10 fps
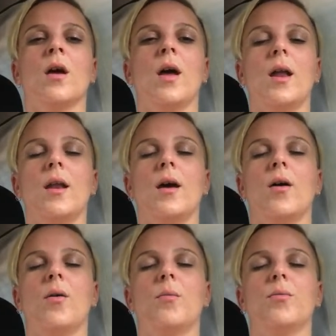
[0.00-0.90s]
And
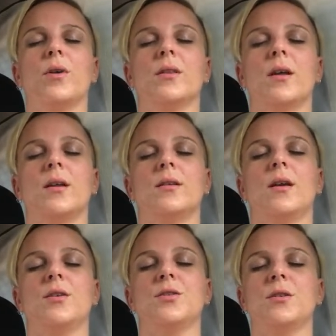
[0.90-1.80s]
now bring that
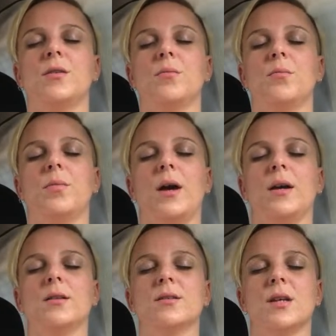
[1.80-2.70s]
attention back
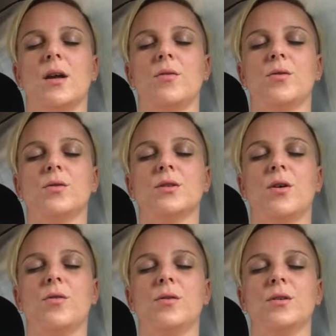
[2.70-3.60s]
inside of
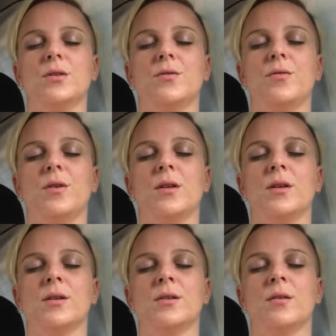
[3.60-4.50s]
yourself and just feeling
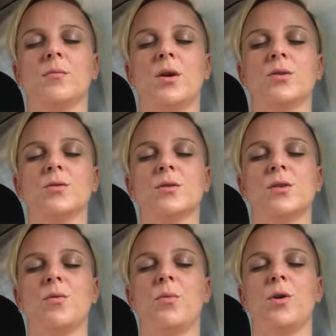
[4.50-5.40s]
into the muscles in
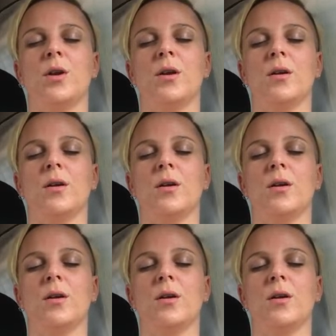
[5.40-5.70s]
your body.